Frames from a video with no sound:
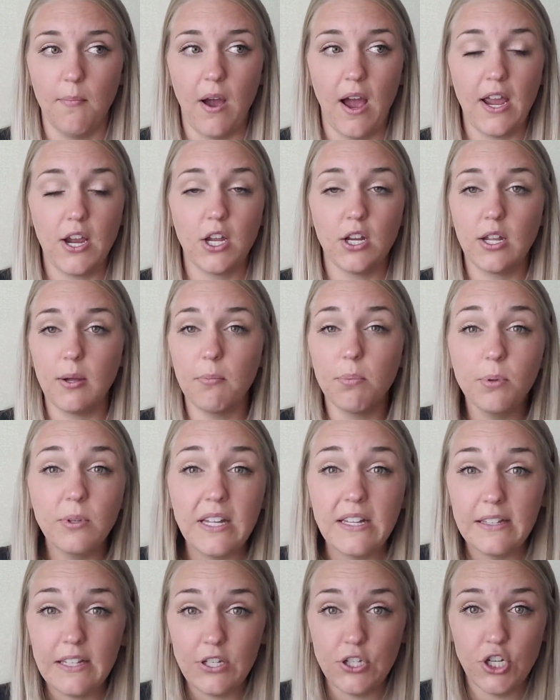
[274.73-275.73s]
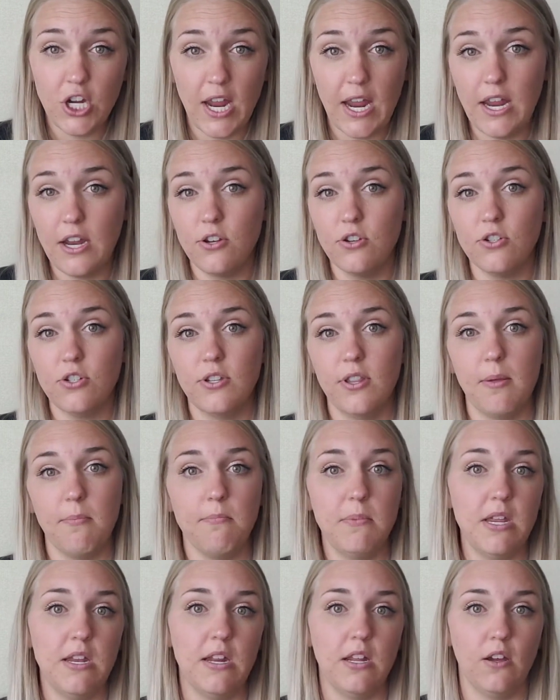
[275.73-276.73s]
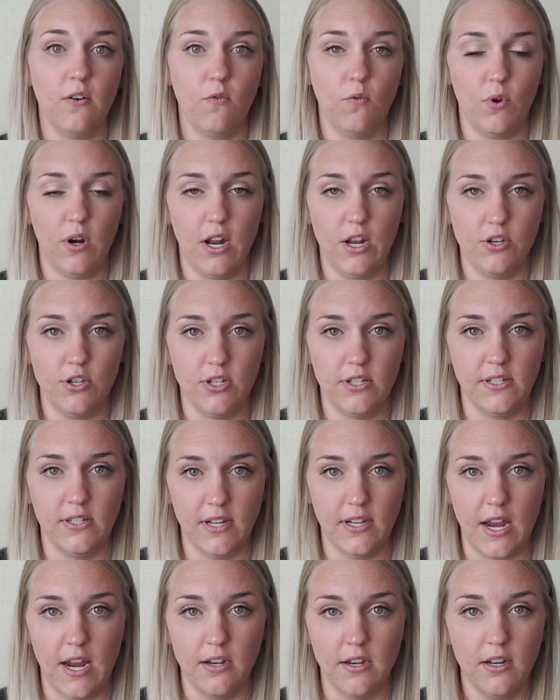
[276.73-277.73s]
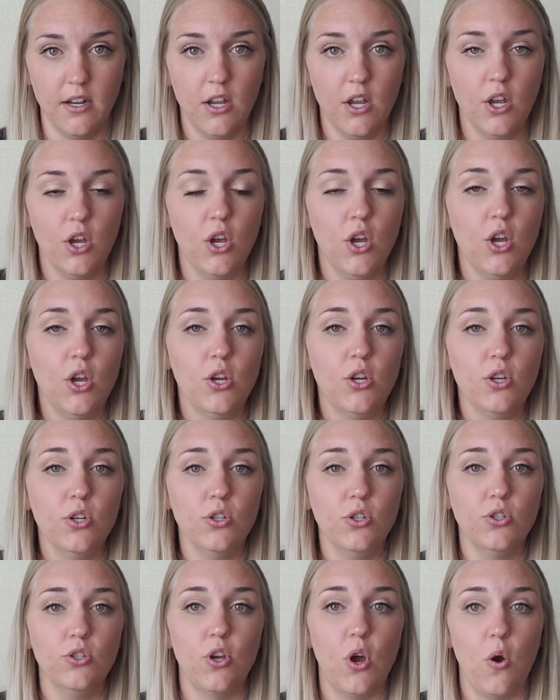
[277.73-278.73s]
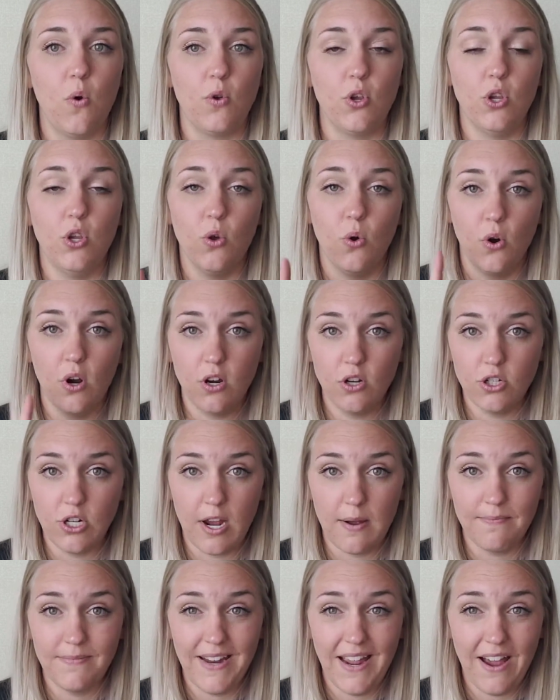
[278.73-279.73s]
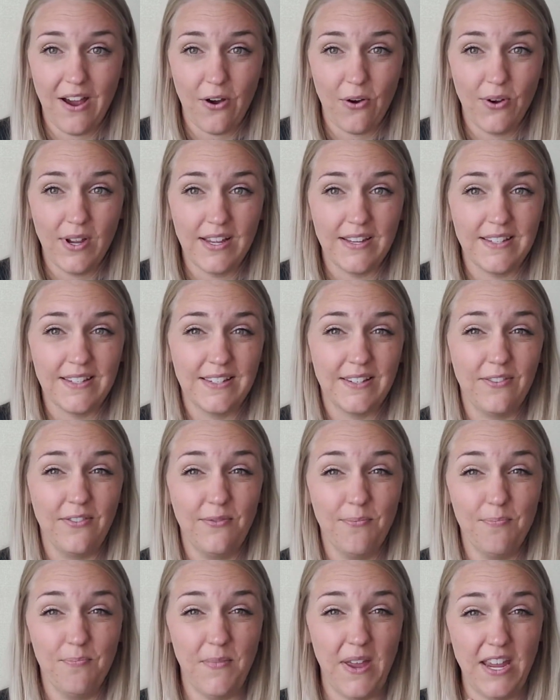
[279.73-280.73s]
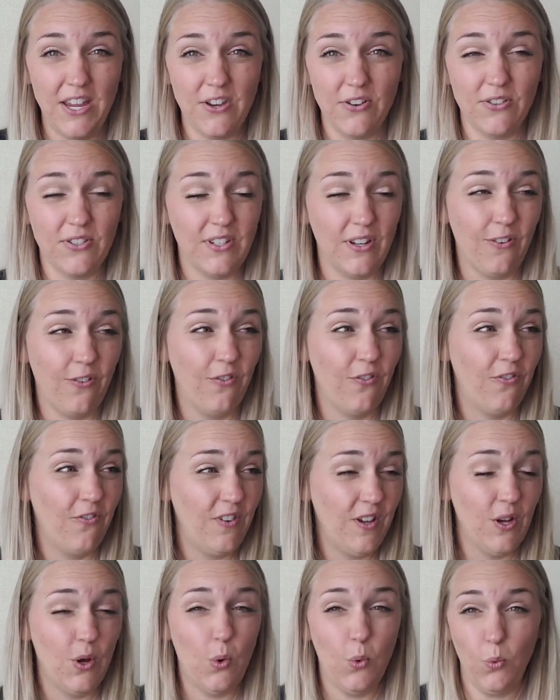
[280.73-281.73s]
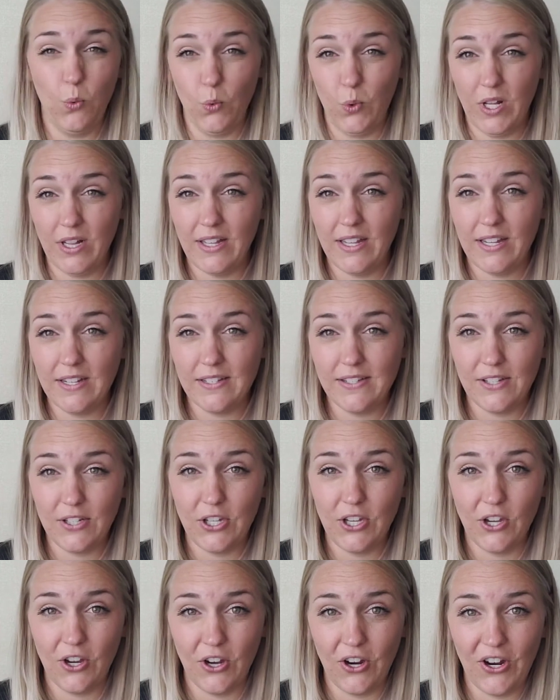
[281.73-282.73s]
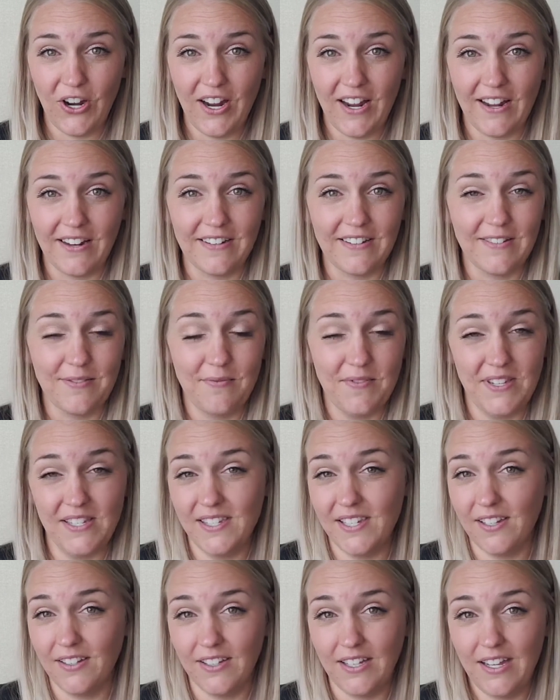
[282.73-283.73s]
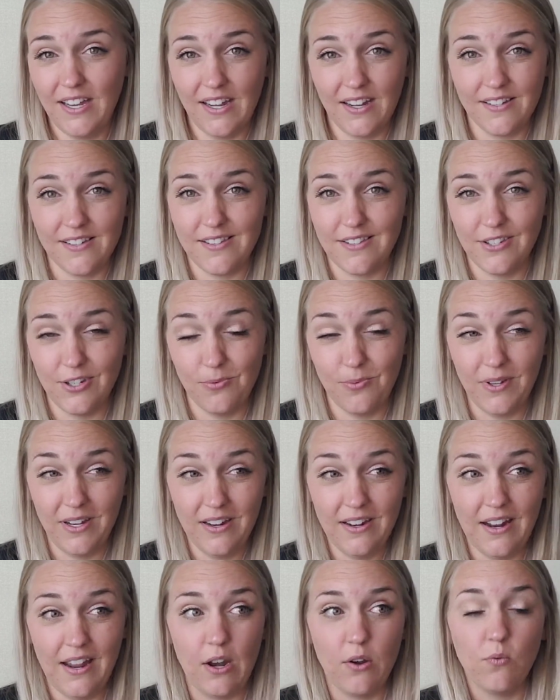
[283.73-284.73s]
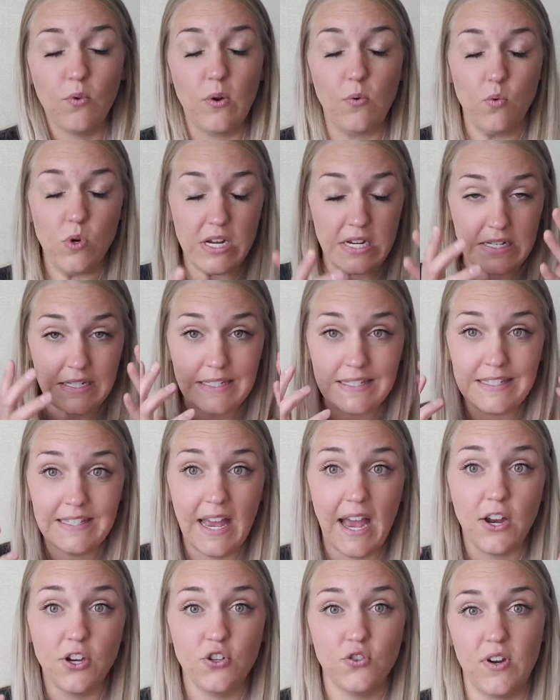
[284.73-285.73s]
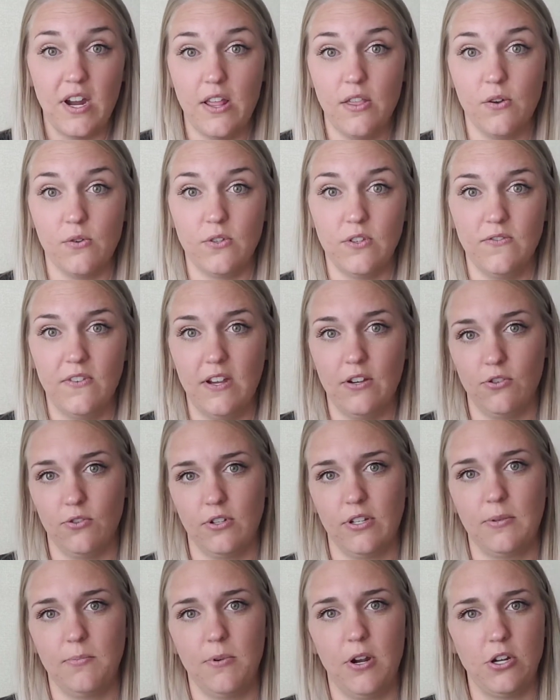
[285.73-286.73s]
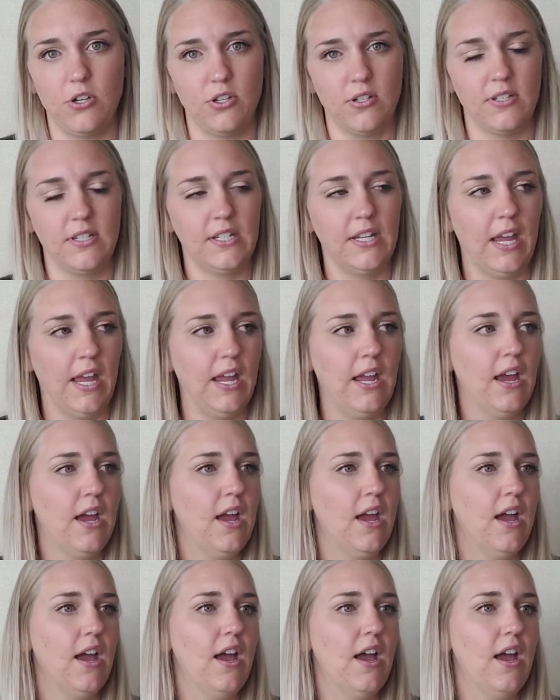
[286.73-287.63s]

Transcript: I could completely change the meaning of what I just signed. So your job now is to make yourself feel really insecure and silly and stupid and exaggerate those facial expressions, okay?